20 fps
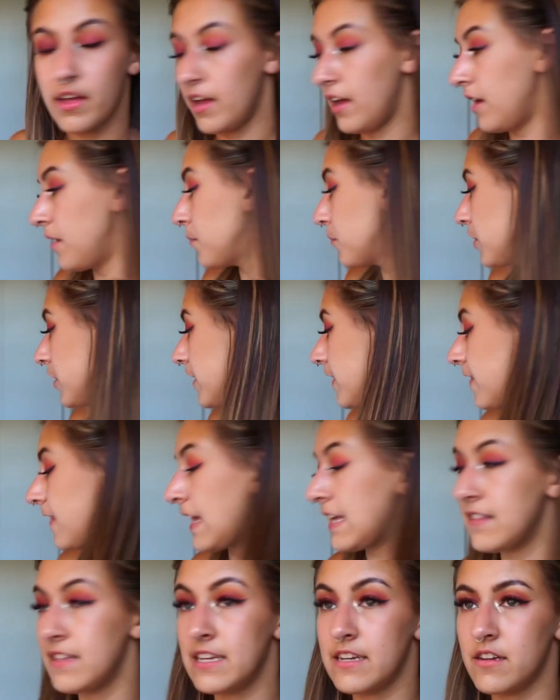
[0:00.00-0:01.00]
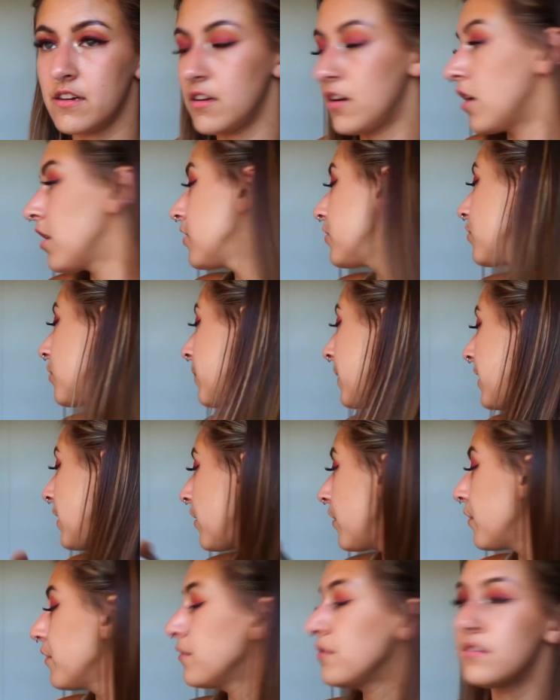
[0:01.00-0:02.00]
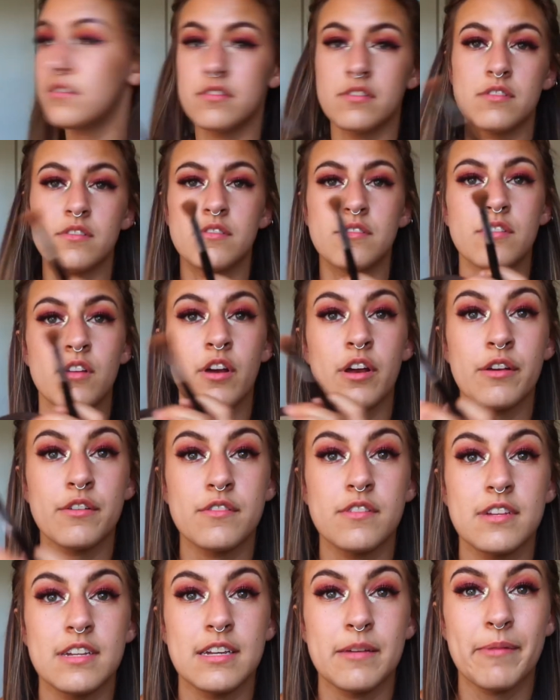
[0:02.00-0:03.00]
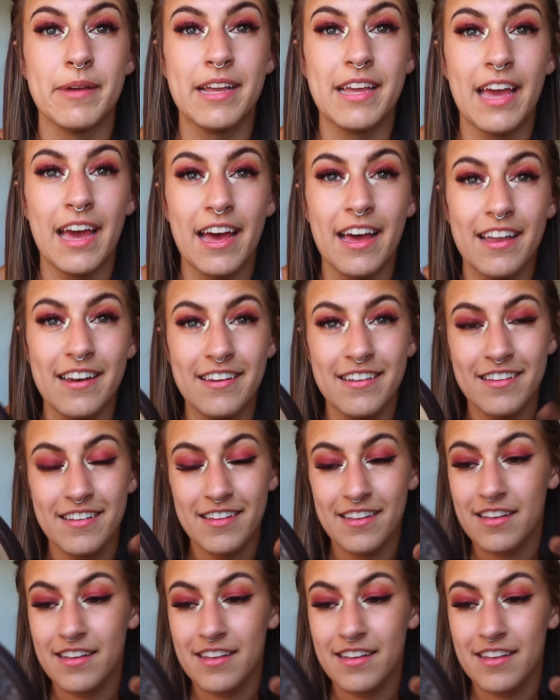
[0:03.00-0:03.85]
and I'm really lightly going to contour my nose. I'm sorry, I was looking at my cat.